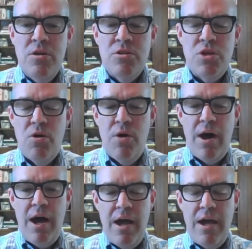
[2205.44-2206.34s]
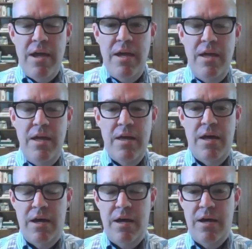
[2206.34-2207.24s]
so
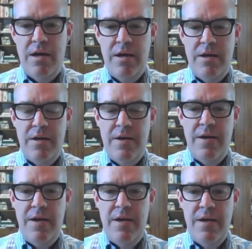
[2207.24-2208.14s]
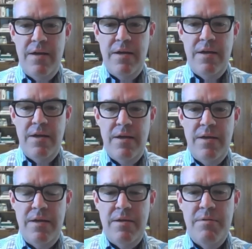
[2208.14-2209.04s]
I
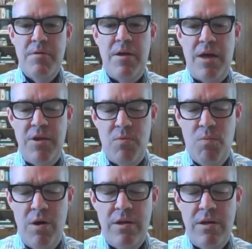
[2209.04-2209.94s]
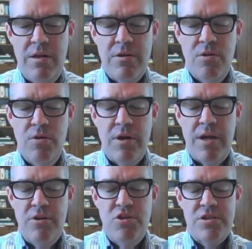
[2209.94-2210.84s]
think one can look
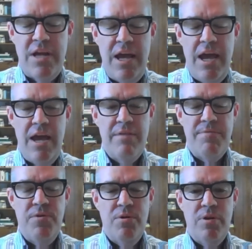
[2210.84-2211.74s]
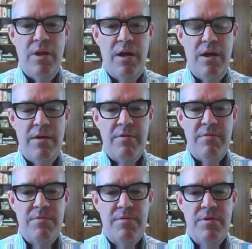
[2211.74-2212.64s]
at just a handful
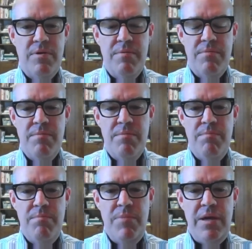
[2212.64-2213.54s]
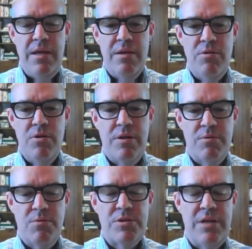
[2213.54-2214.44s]
of media, and
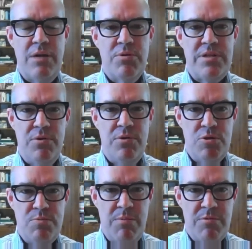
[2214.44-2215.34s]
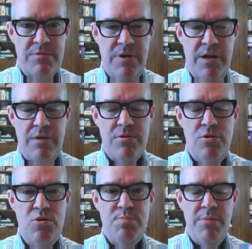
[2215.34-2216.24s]
we'll stay with newspapers for now.
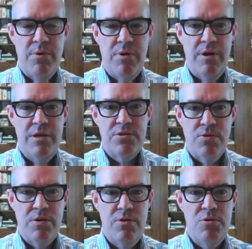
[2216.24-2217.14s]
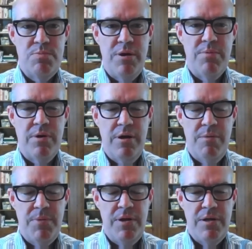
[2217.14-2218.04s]
Newspaper, historic newspaper
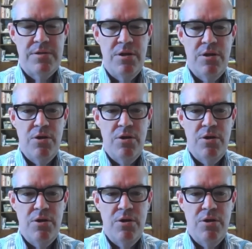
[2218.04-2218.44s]
companies,